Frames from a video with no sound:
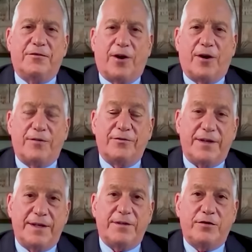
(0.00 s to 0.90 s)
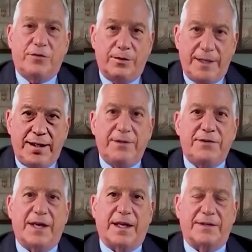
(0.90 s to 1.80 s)
involved in
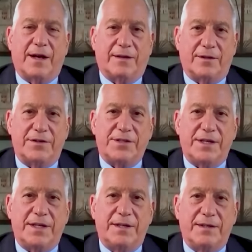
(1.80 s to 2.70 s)
green technology